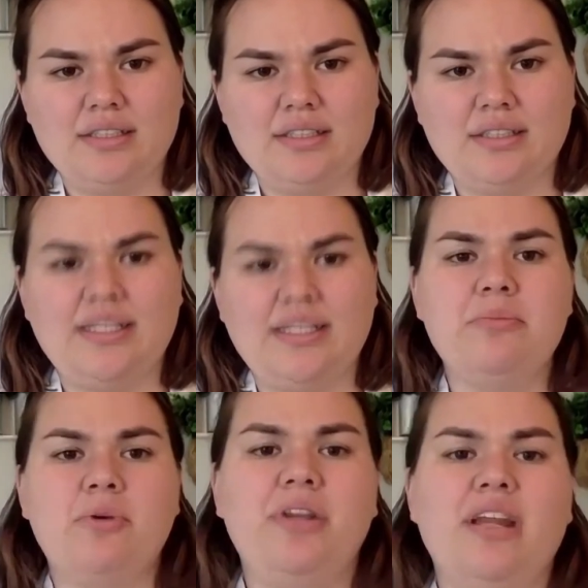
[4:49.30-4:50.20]
Take a
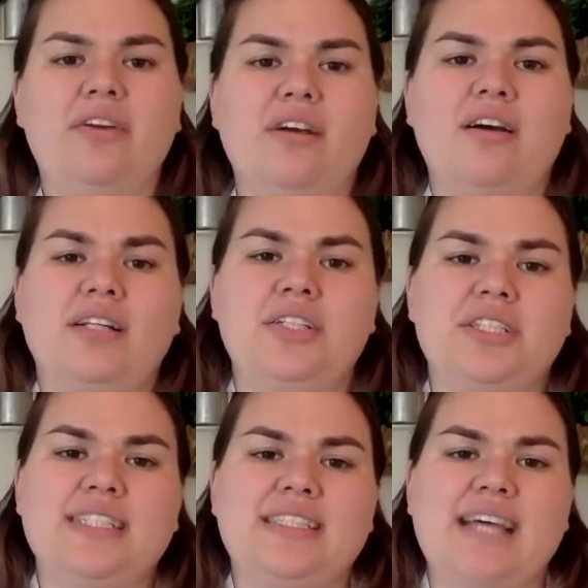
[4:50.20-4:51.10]
moment now to
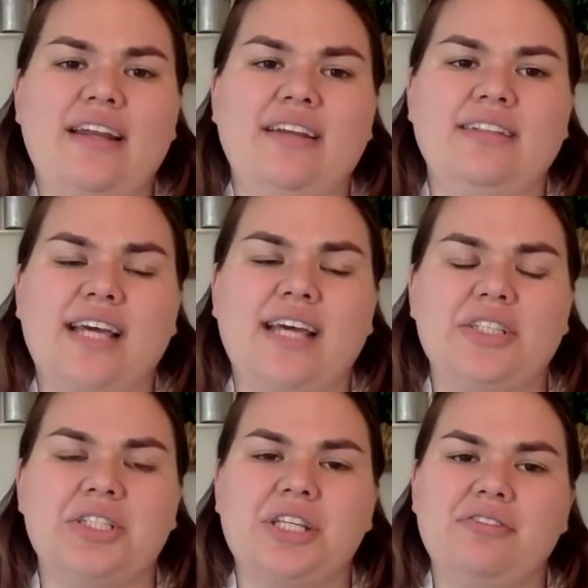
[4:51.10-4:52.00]
consciously set an
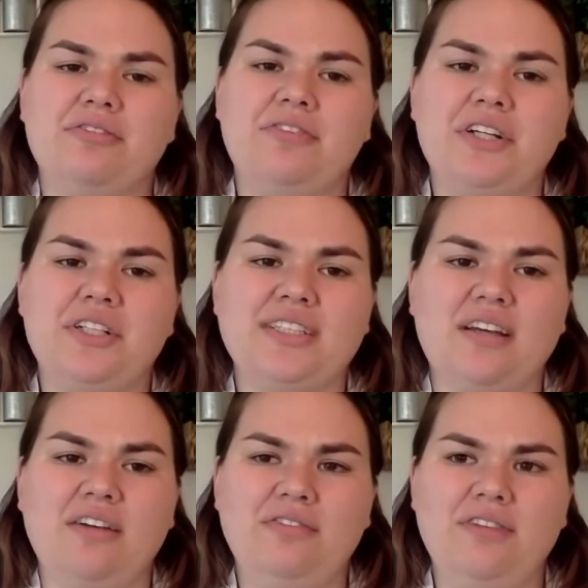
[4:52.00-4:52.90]
intention for
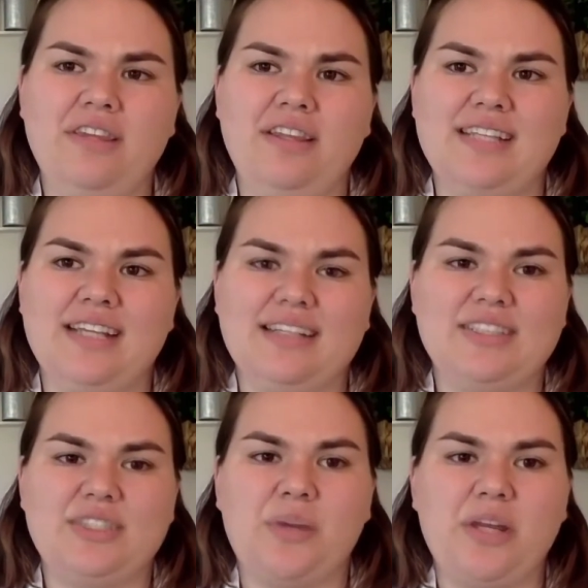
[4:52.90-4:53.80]
yourself in this
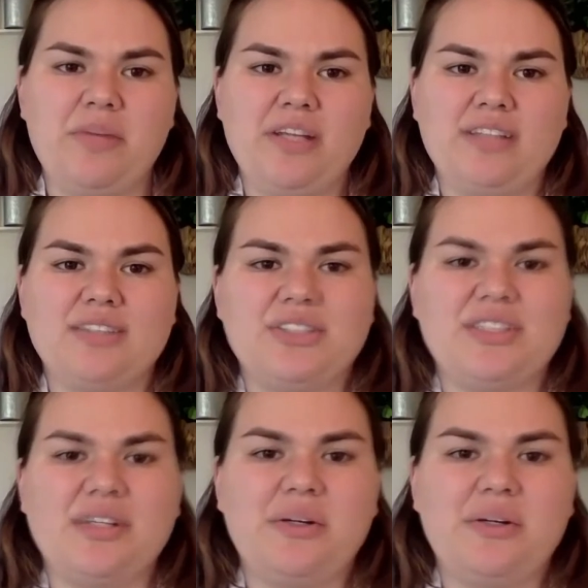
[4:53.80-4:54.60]
next few minutes.